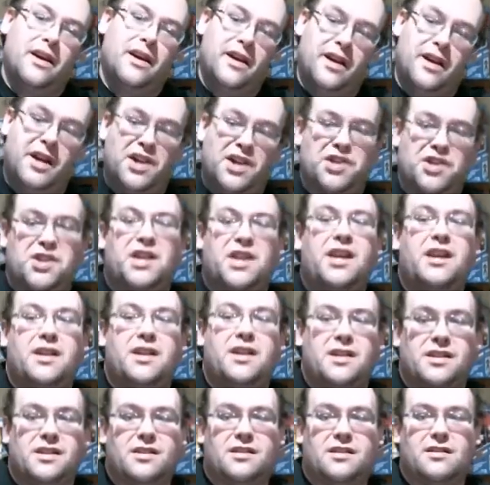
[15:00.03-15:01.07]
and she
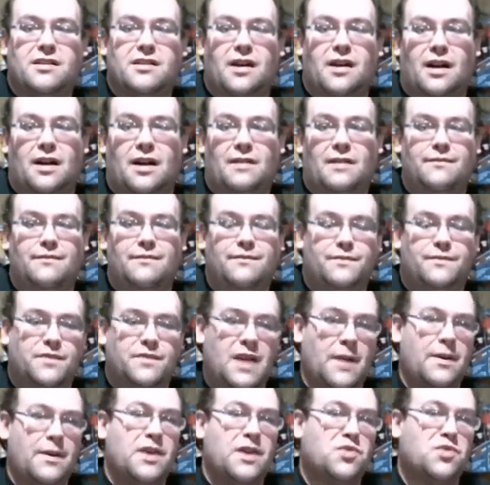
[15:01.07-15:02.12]
is um,
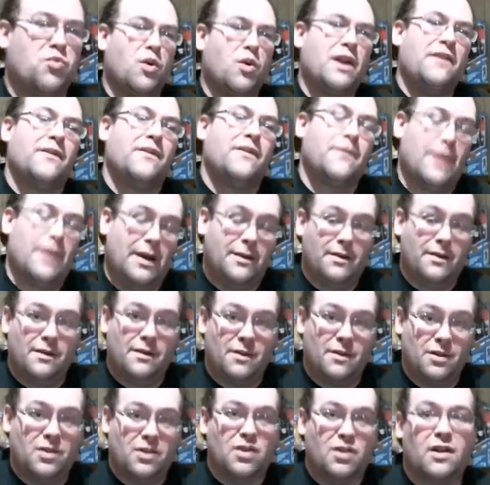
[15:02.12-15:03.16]
top notch. of uh,
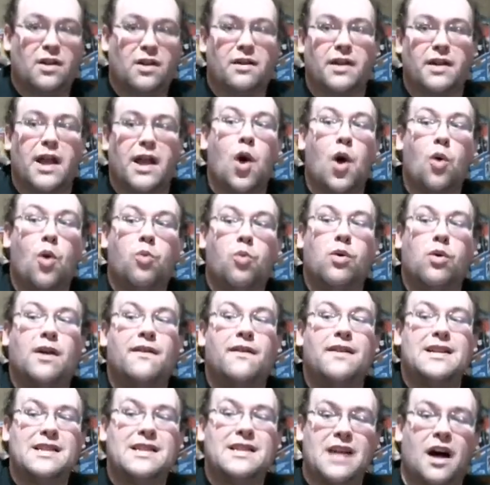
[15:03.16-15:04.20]
clearly one of
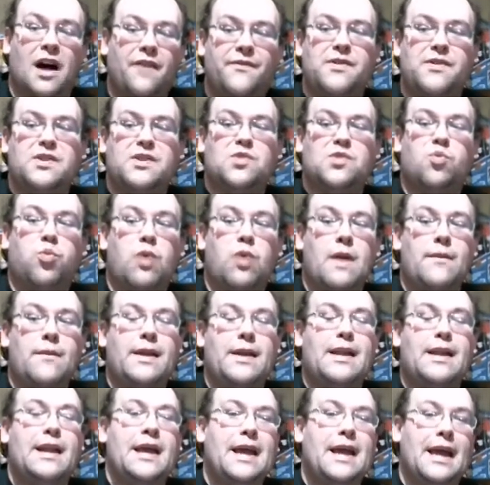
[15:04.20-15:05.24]
the toughest
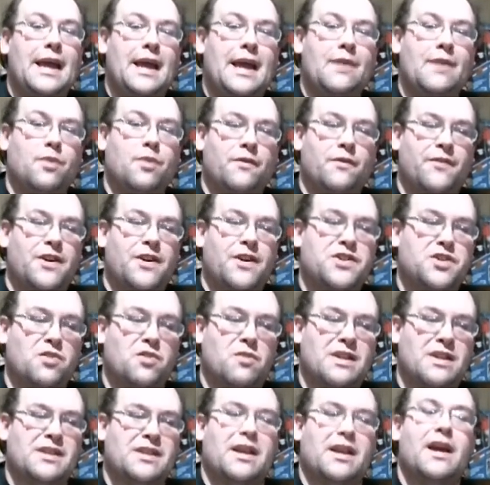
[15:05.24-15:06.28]
women in professional
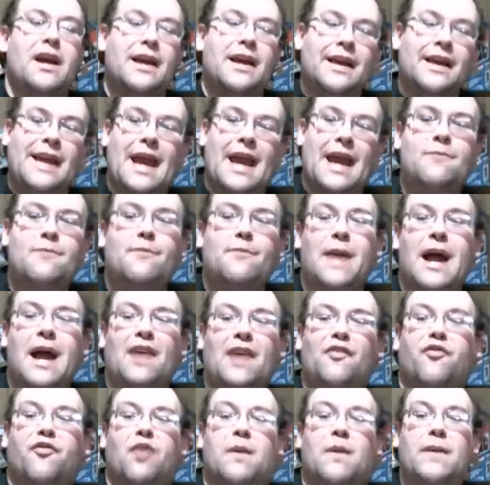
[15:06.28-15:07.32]
wrestling, came back
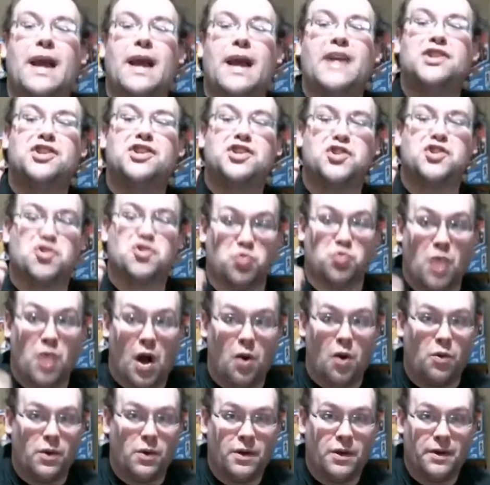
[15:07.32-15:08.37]
from a
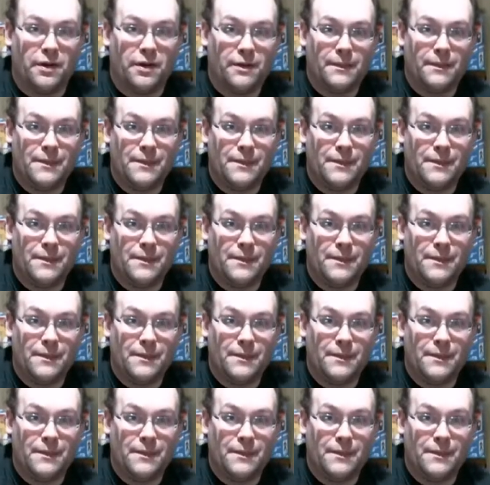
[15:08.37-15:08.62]
stroke